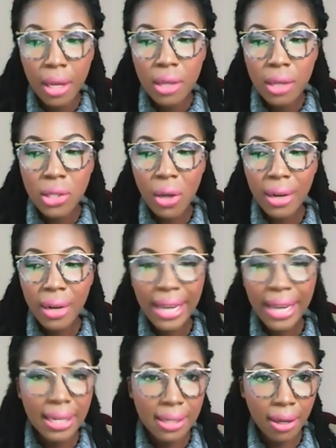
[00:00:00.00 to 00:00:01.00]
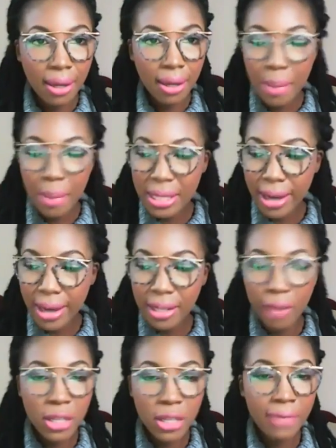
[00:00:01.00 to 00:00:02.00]
So Nakita, let me start
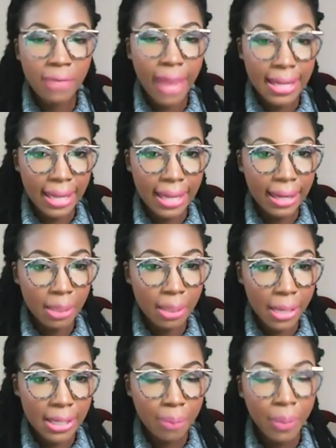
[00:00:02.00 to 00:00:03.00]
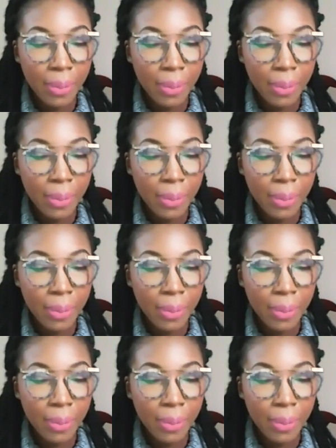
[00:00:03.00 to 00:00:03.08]
off just fasting a little bit.